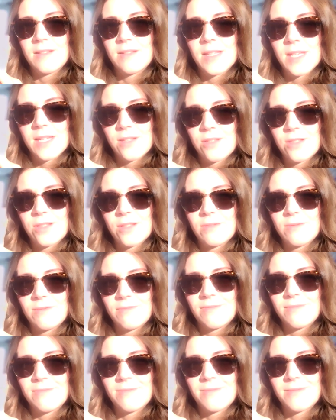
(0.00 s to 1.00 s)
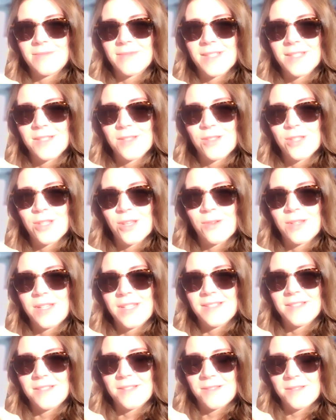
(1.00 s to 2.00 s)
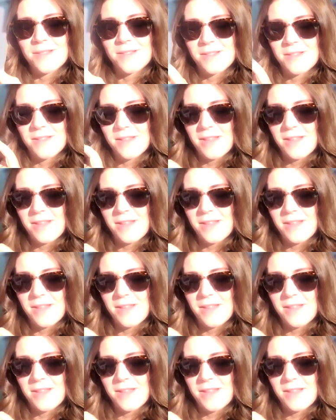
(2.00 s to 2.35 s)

Thank you. And so it is.